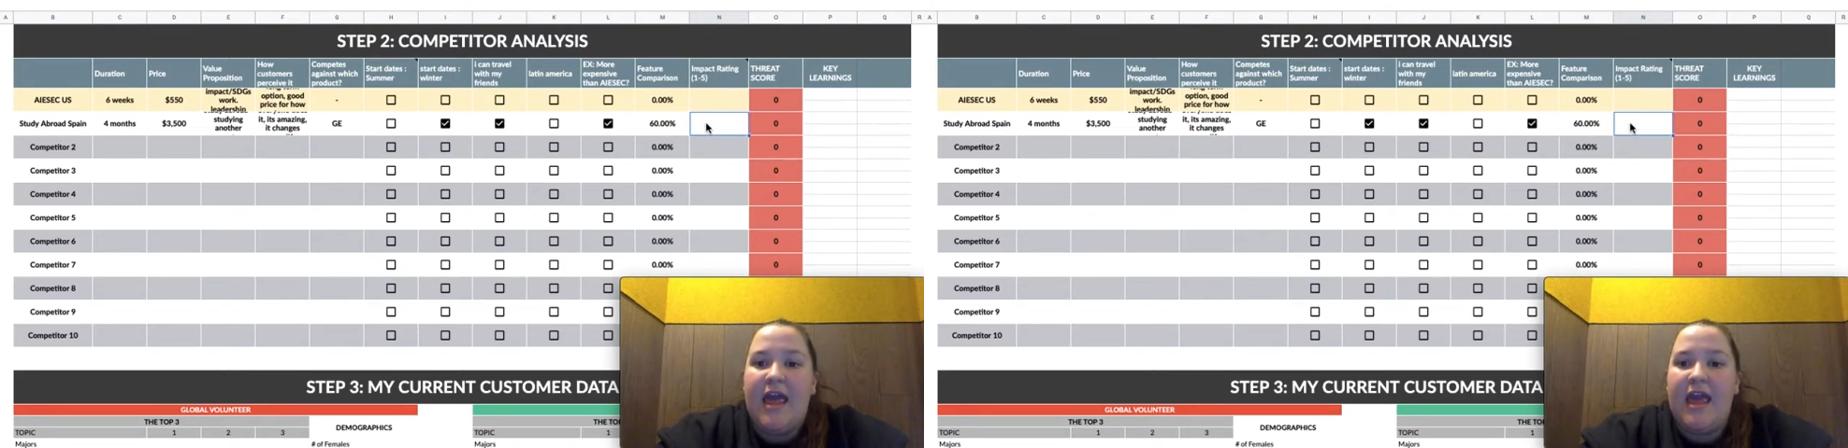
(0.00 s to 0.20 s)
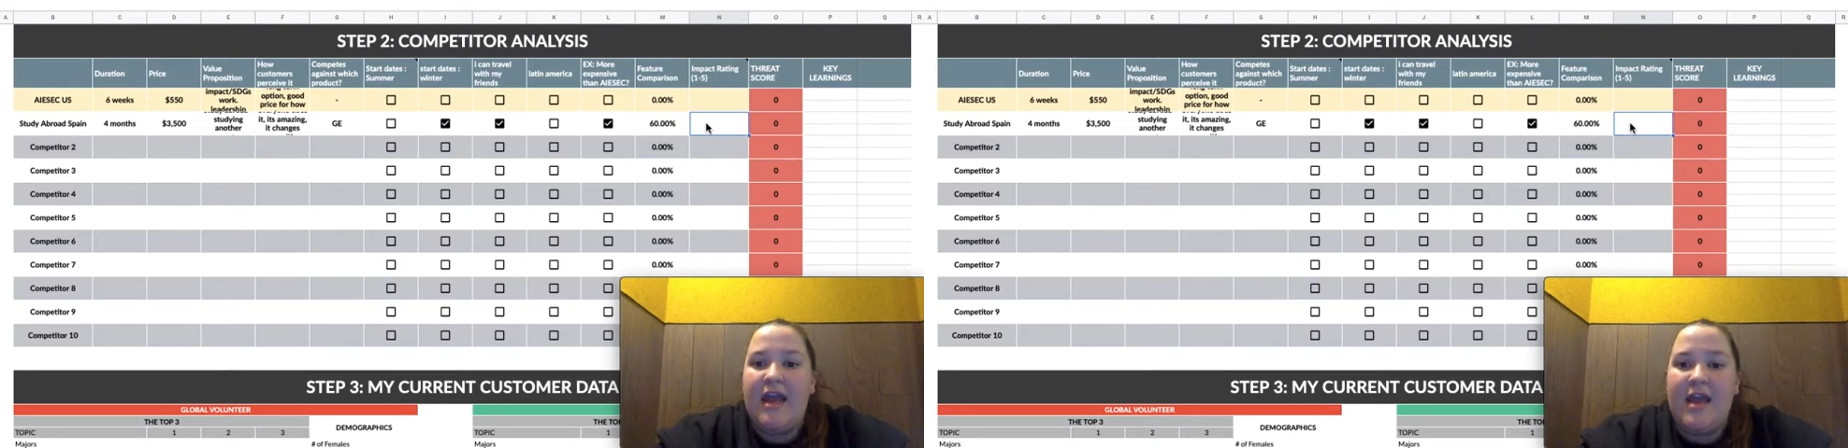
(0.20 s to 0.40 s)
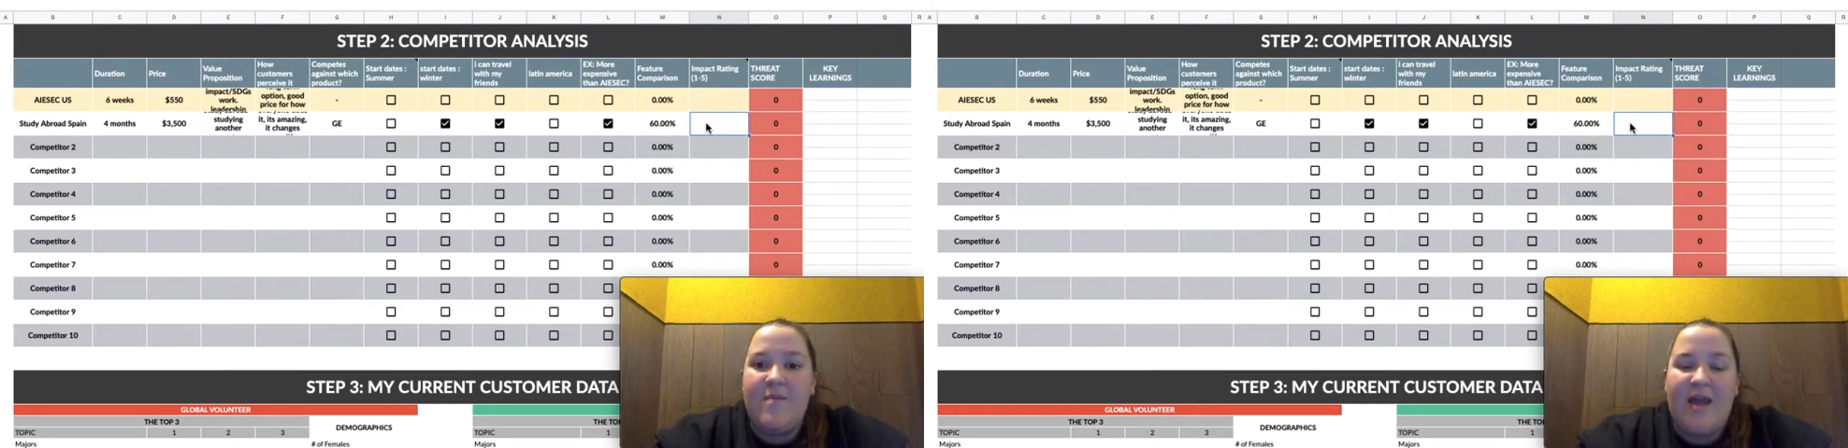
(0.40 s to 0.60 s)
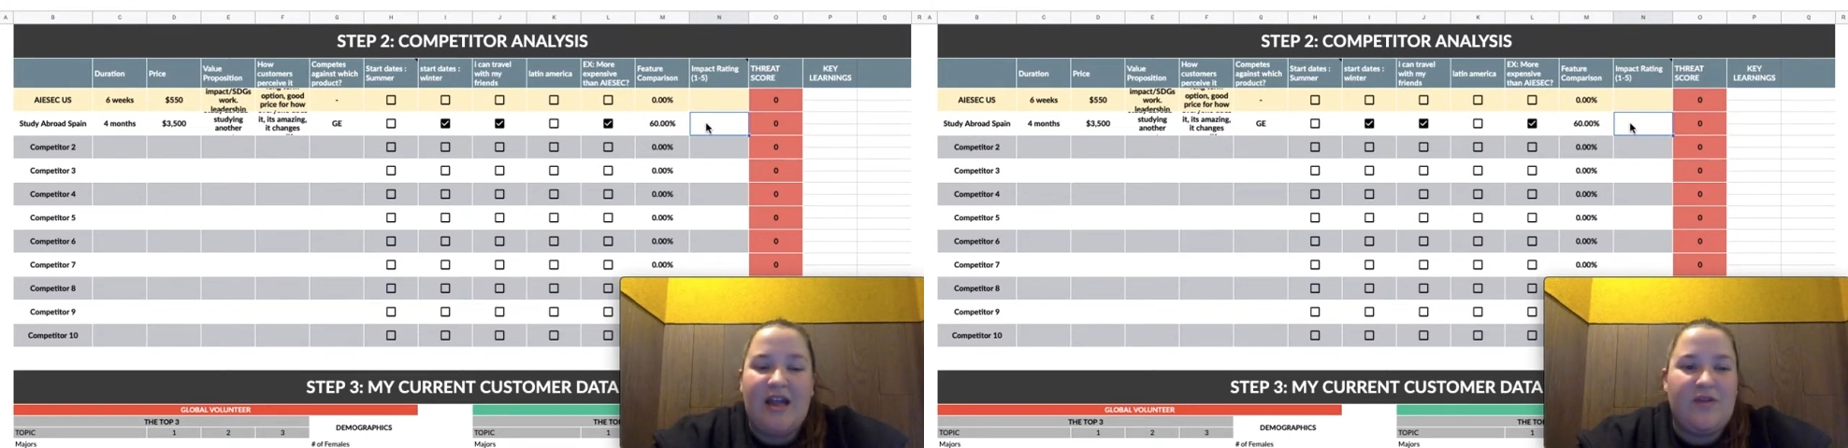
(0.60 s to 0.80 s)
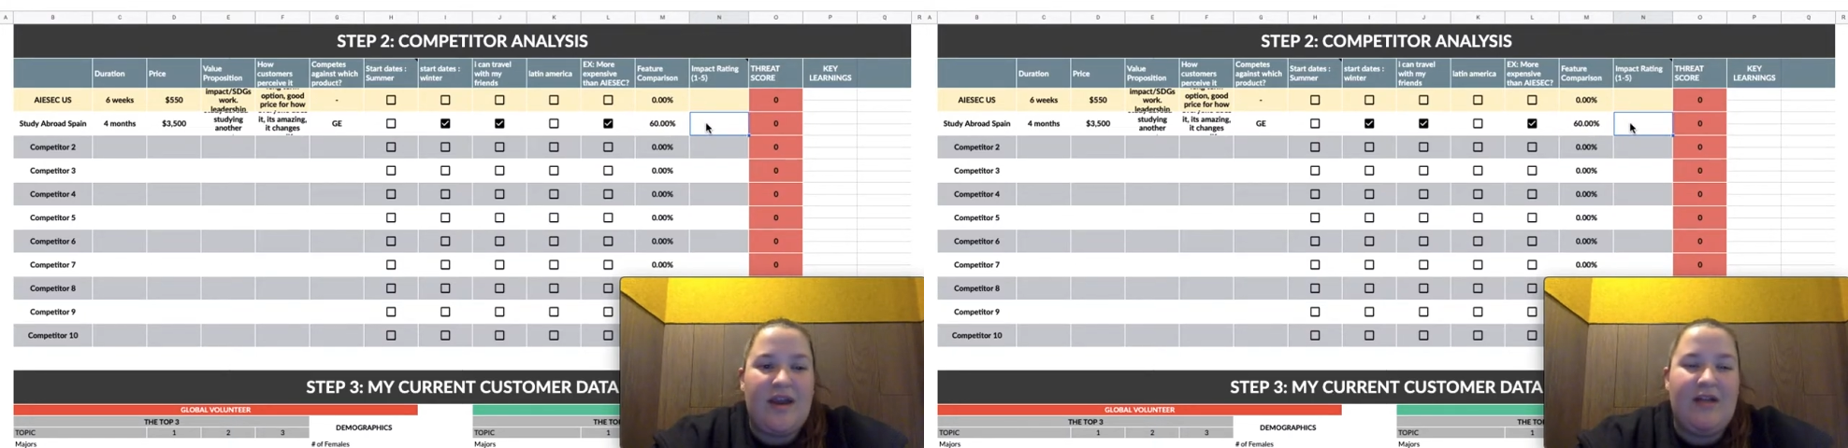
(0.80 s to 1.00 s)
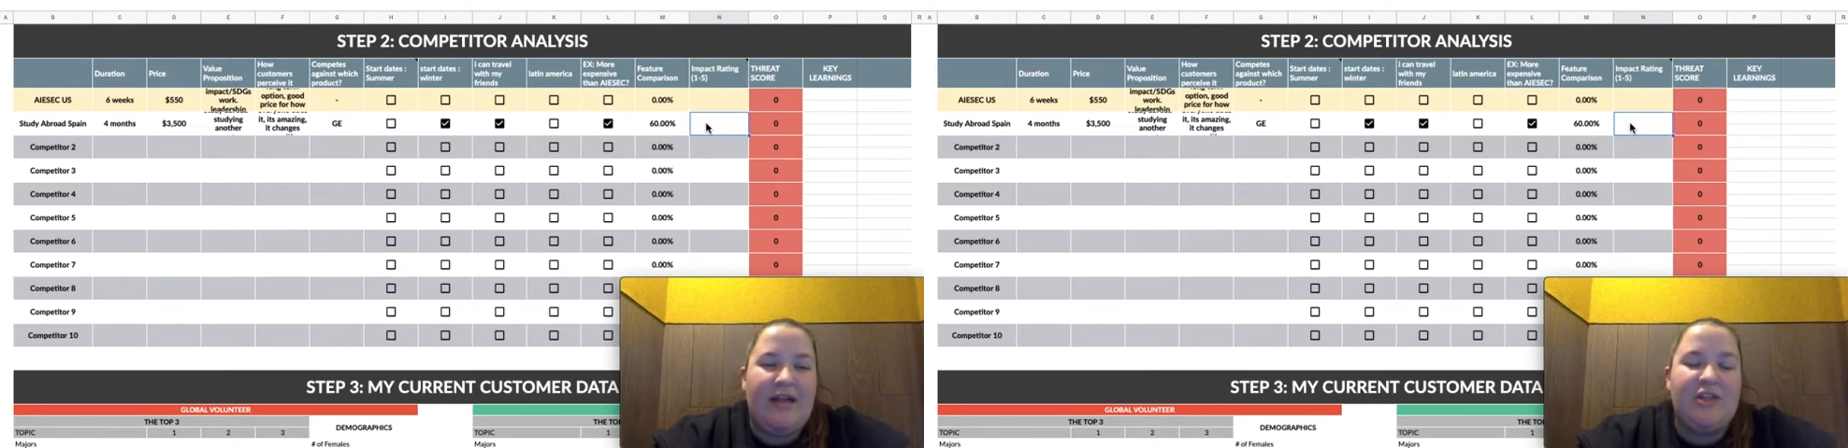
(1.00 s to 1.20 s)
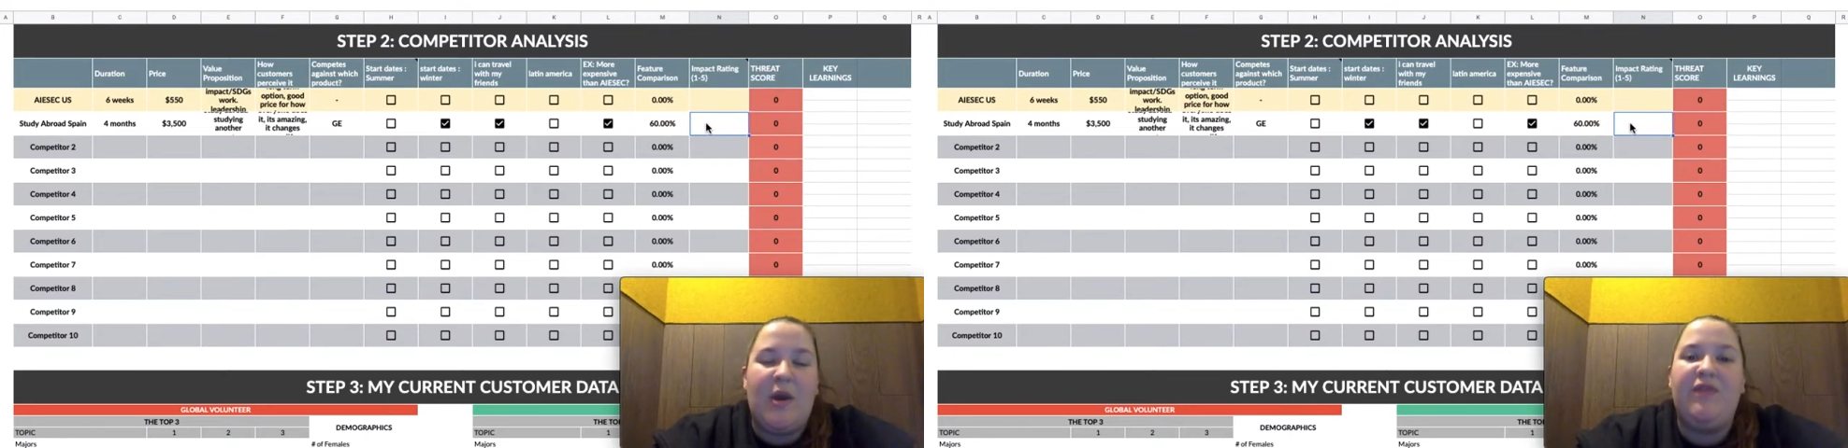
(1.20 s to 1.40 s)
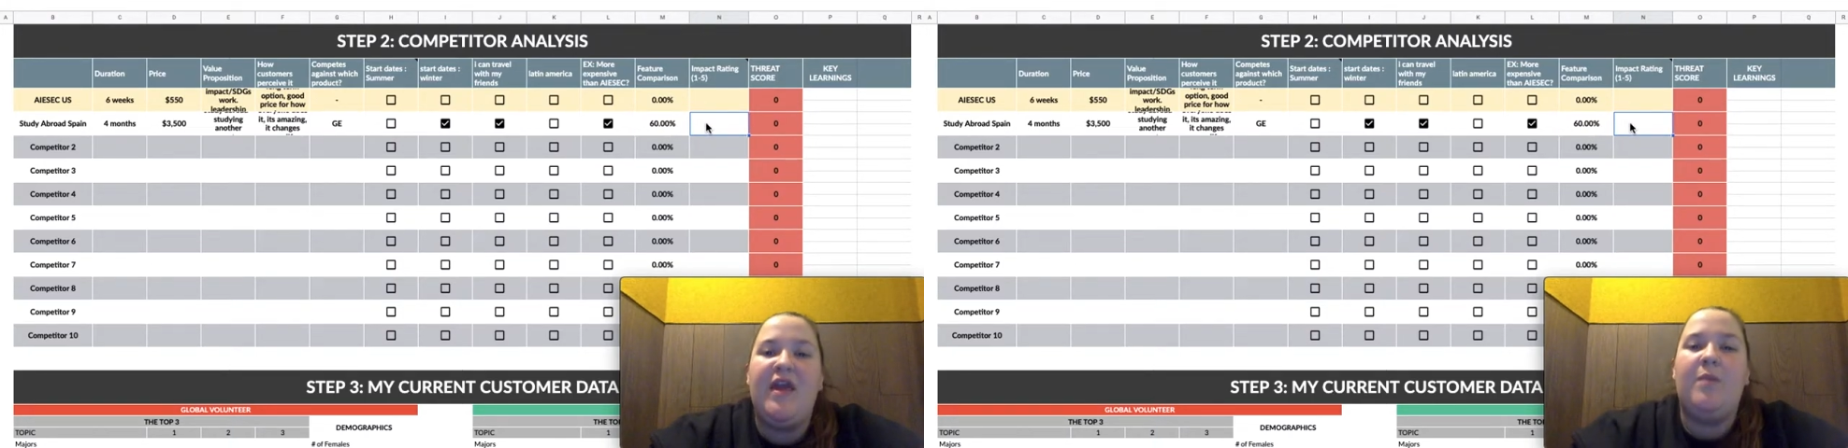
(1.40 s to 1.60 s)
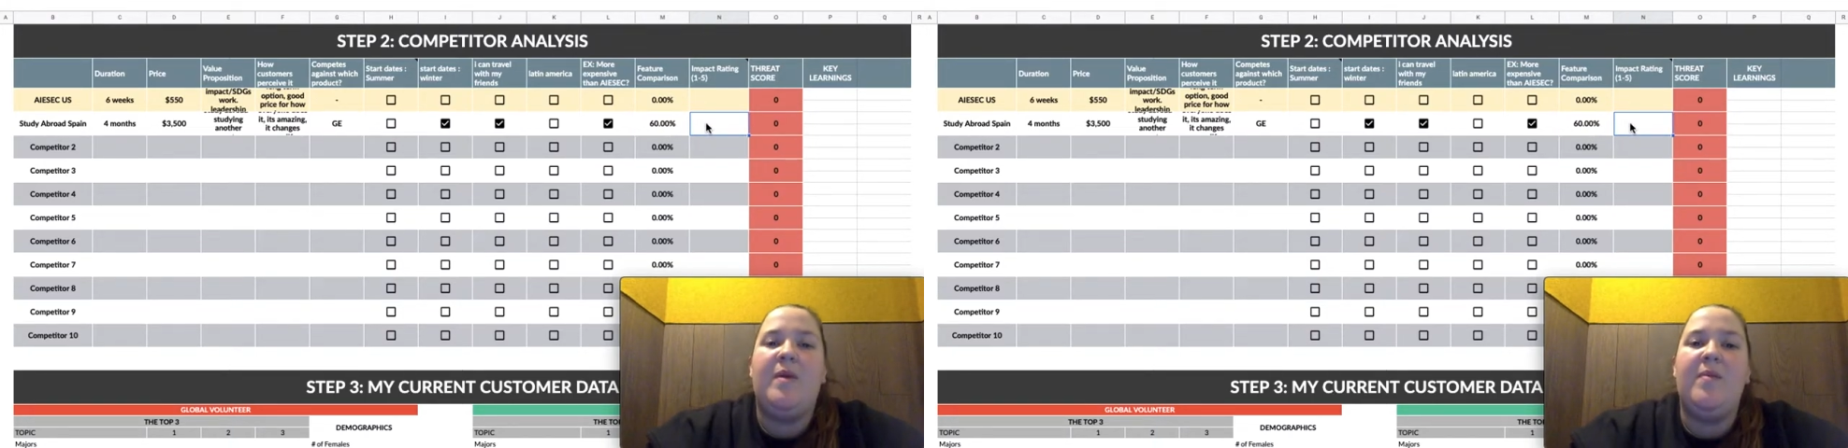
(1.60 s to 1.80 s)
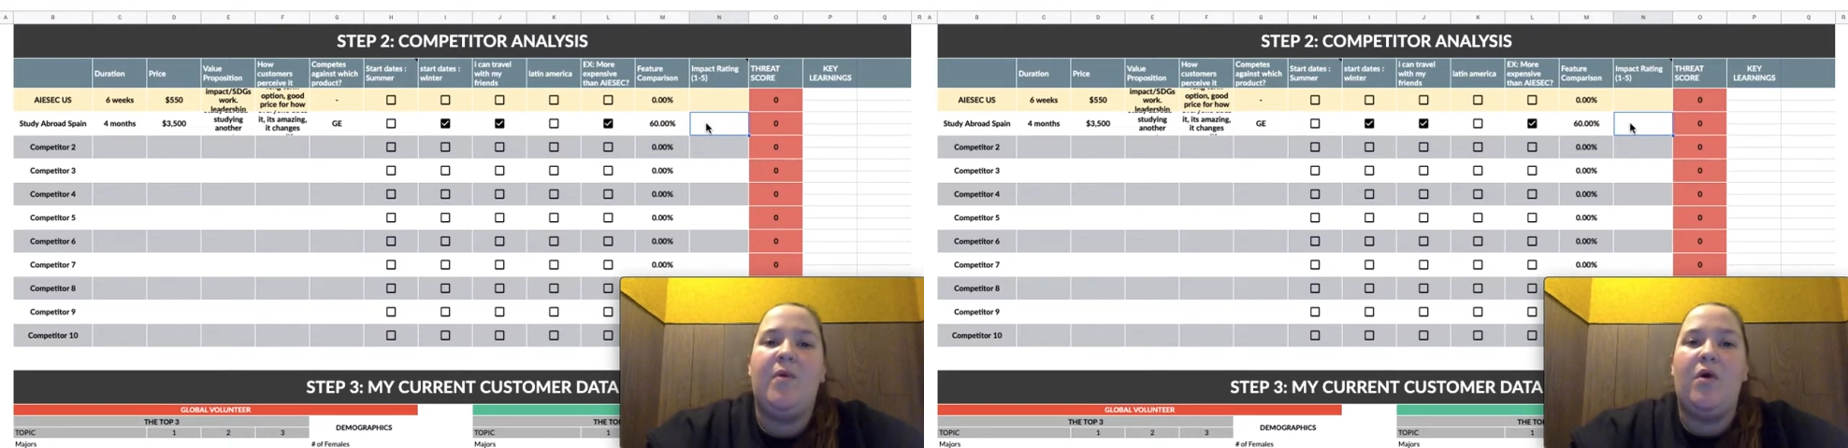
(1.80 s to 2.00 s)
And impact rating, like, do I think
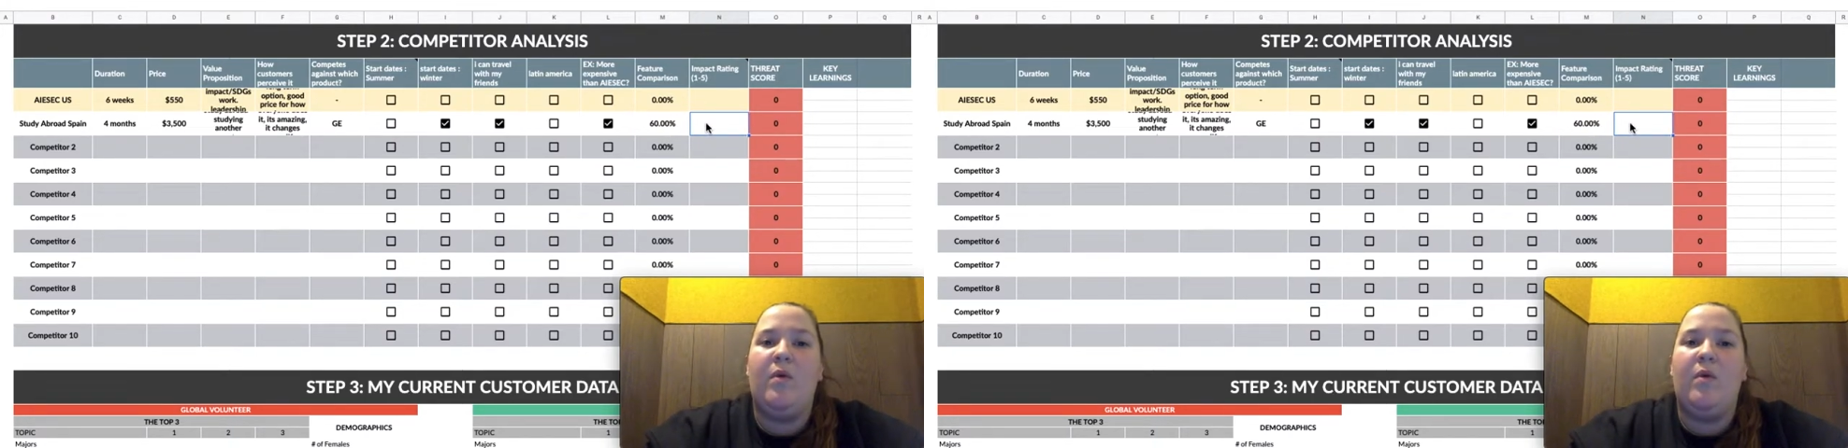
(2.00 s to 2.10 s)
people,